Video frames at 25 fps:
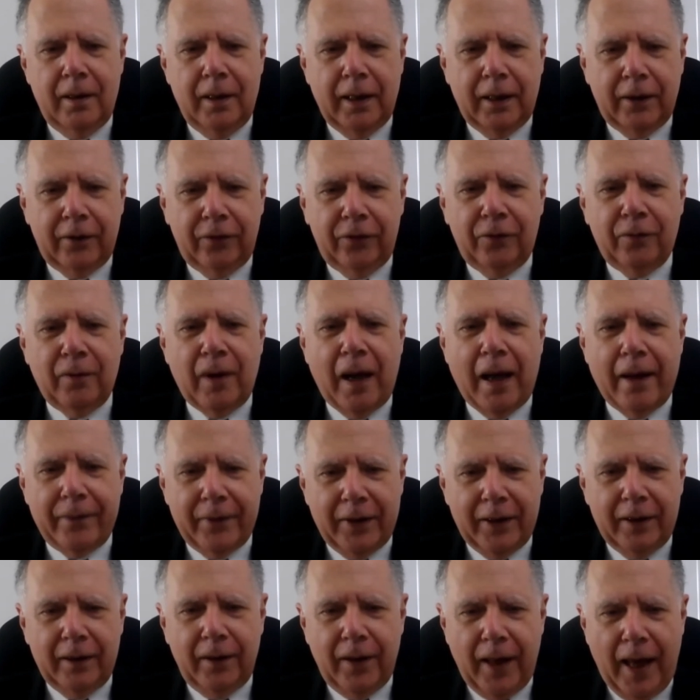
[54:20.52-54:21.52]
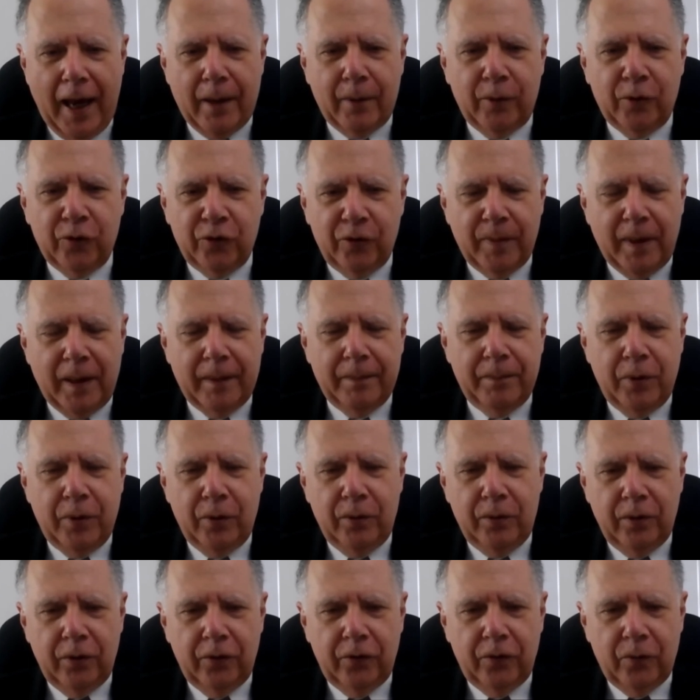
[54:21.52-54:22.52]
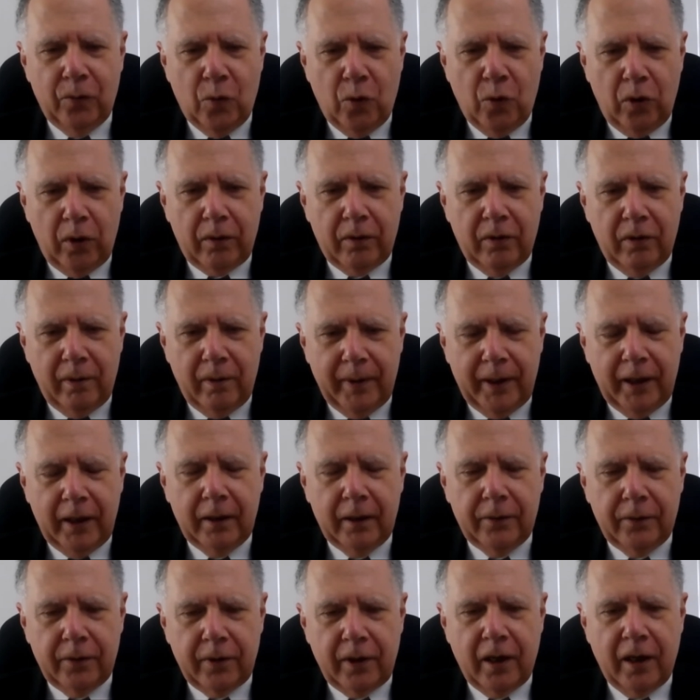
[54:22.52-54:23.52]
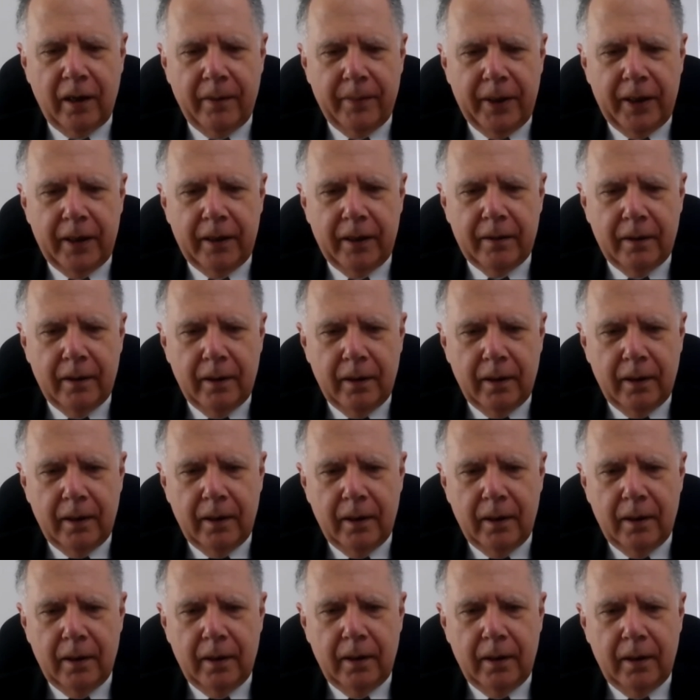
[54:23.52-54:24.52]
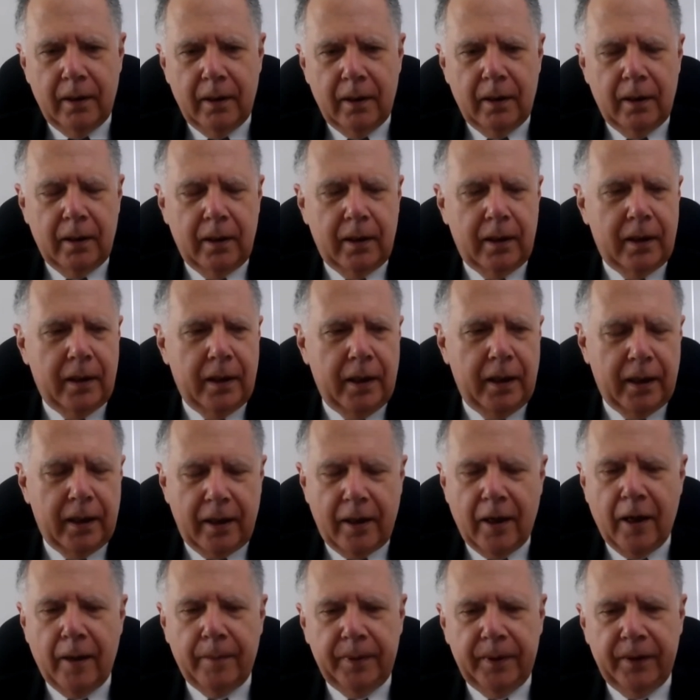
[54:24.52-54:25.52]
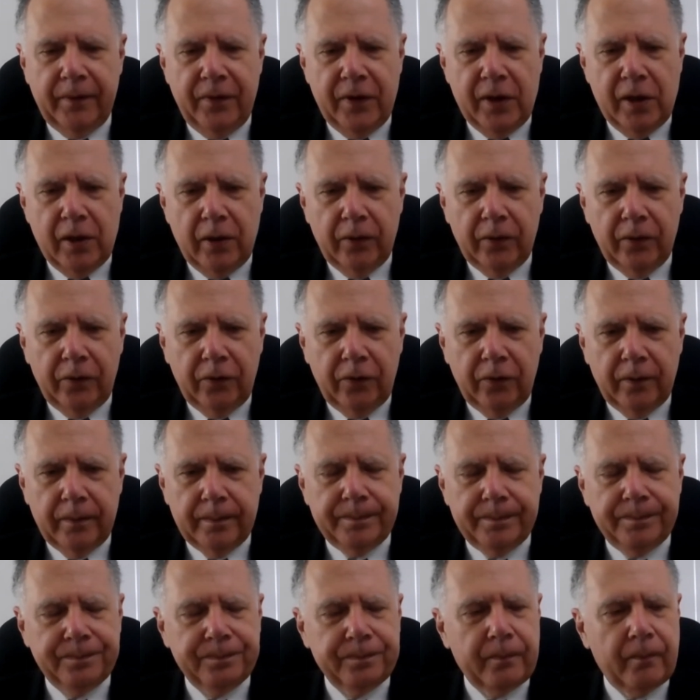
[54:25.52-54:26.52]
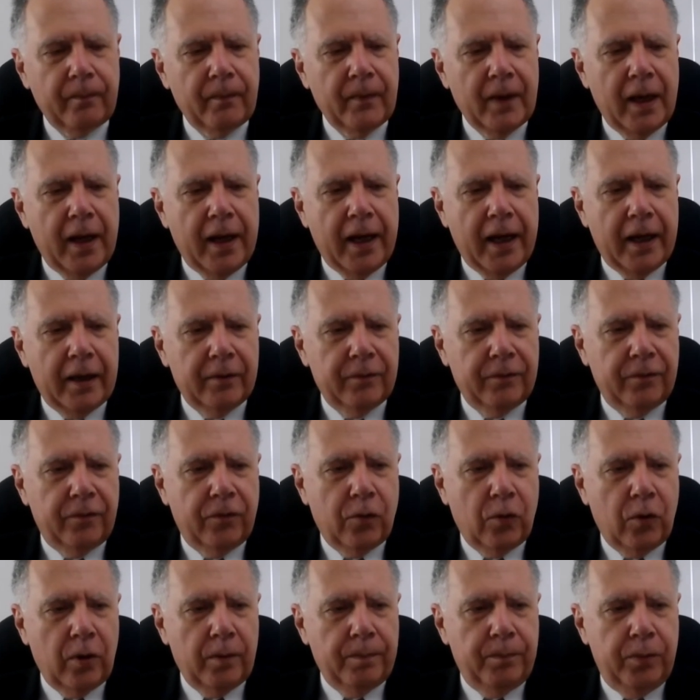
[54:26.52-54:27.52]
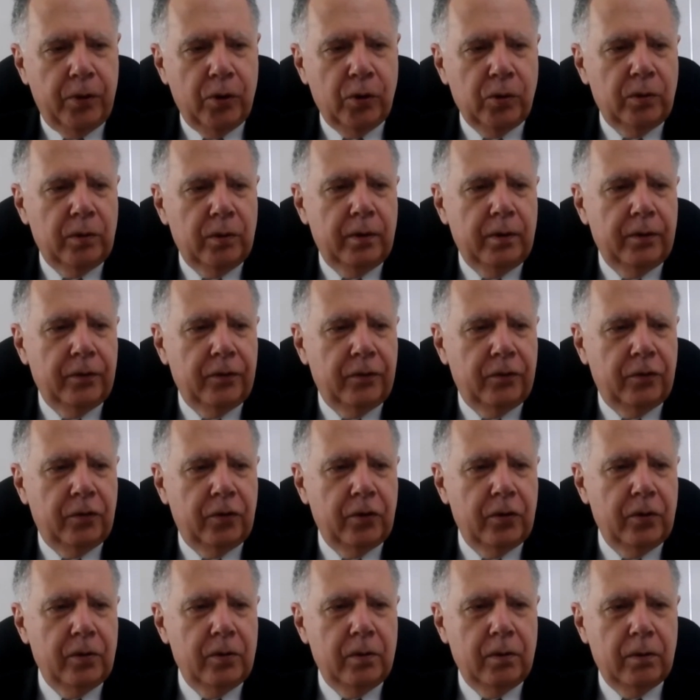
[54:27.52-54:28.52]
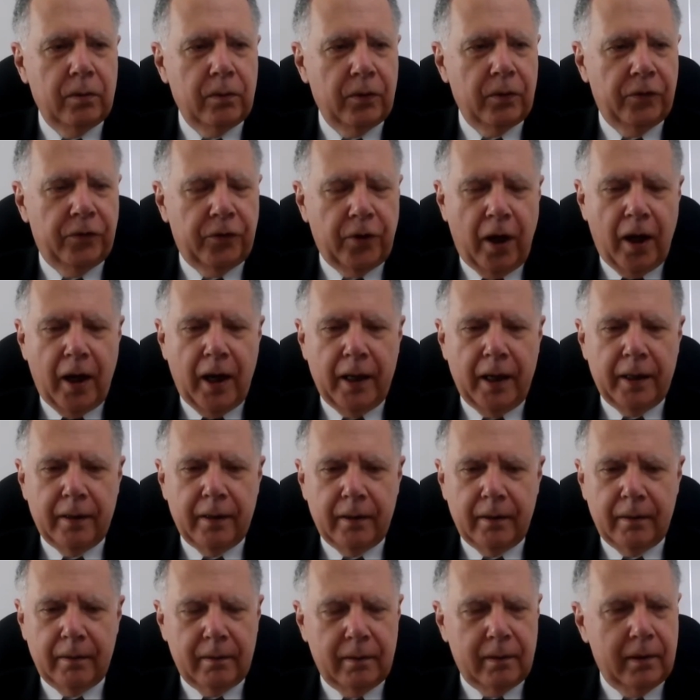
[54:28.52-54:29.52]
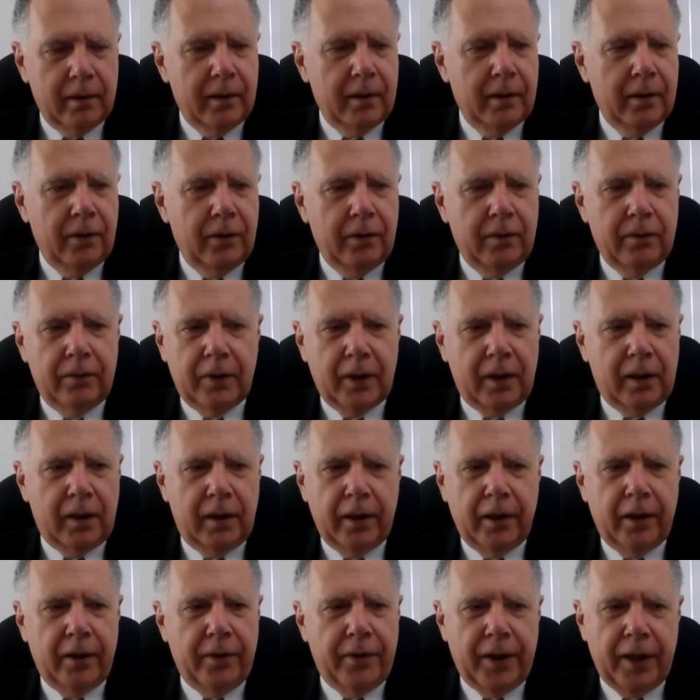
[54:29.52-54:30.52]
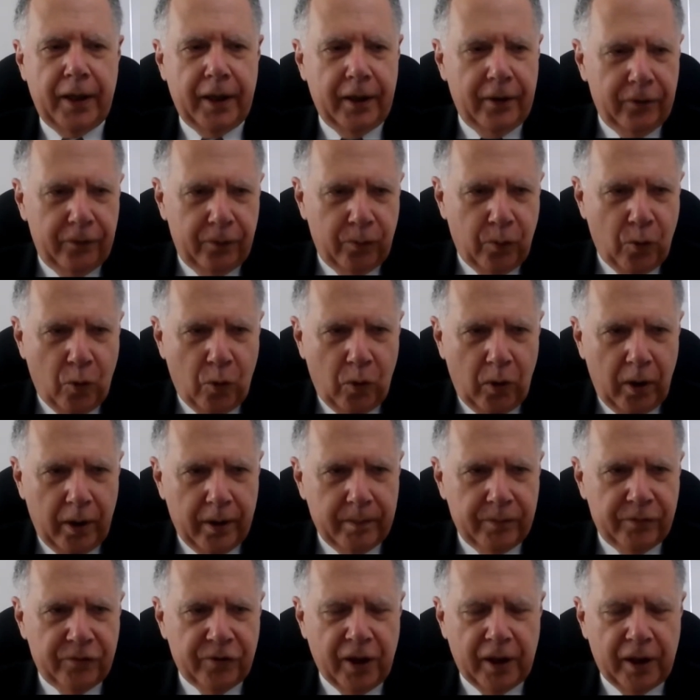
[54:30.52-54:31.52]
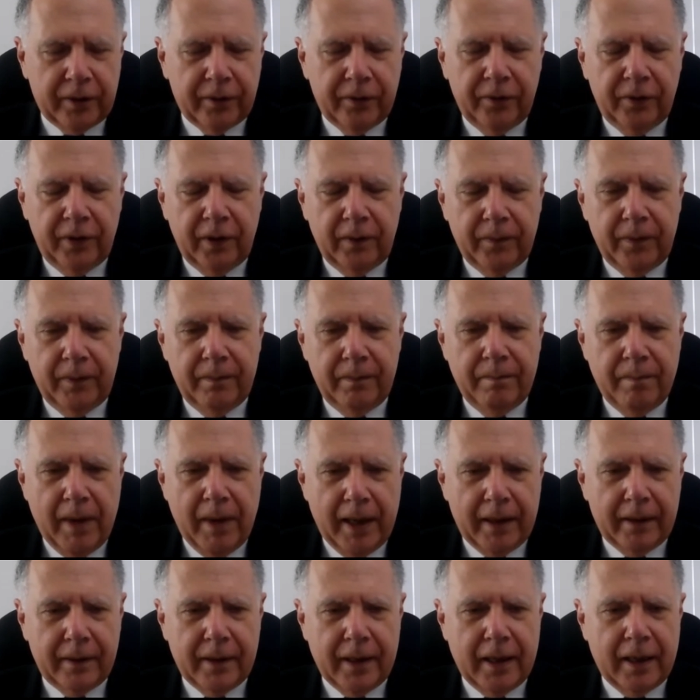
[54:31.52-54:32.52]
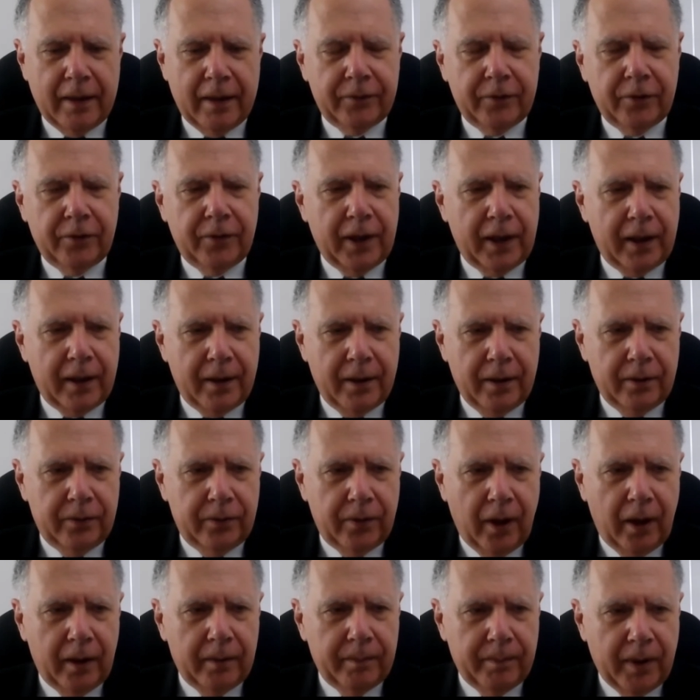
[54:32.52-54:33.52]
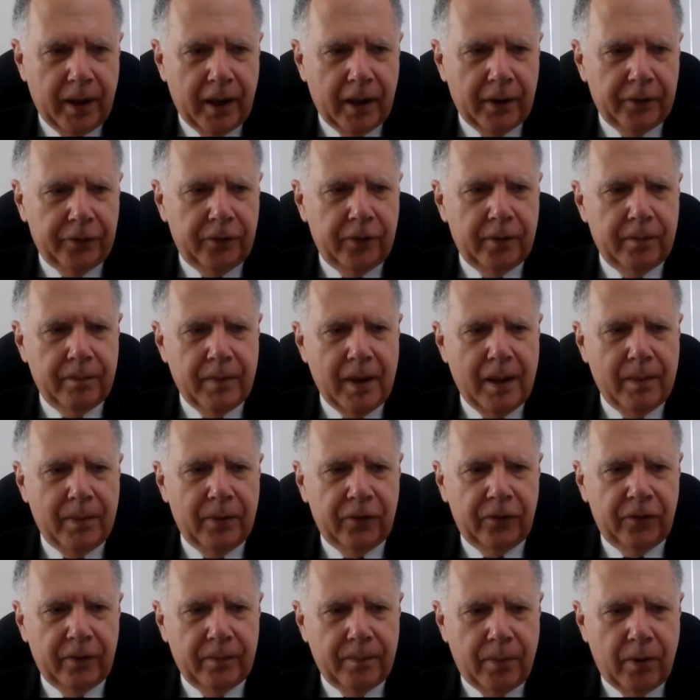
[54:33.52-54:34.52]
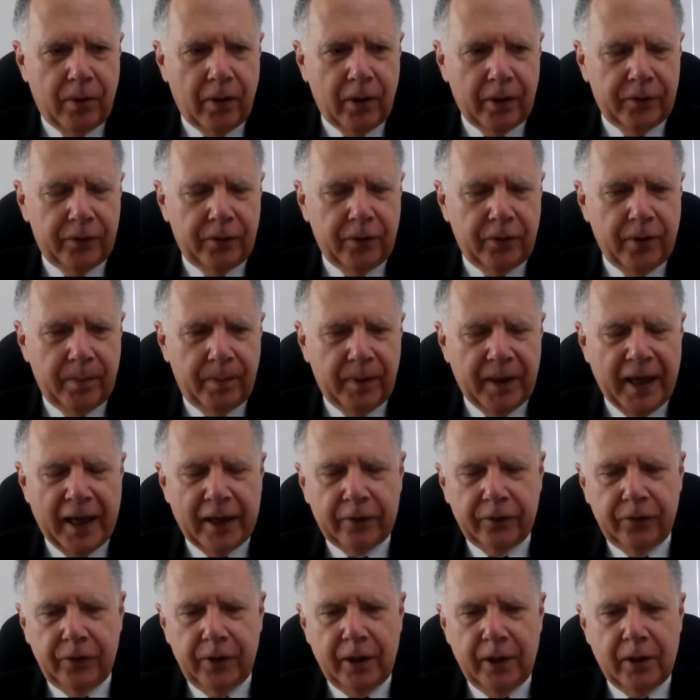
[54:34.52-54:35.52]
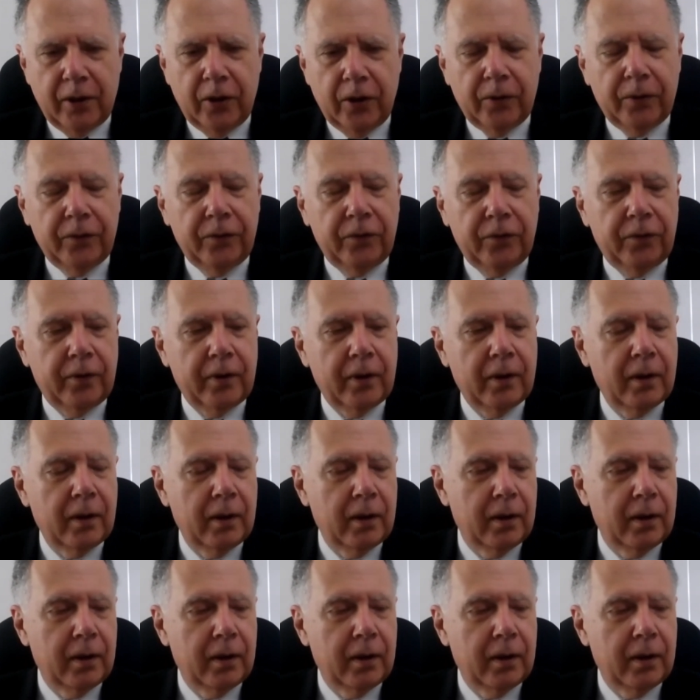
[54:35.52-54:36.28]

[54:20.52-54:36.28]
extravagant language about Putin as a war criminal, to come in a couple of years, and for Putin to resign, declare that his war objectives have been met after taking the Donbass and maybe some parts of the Black Sea coast,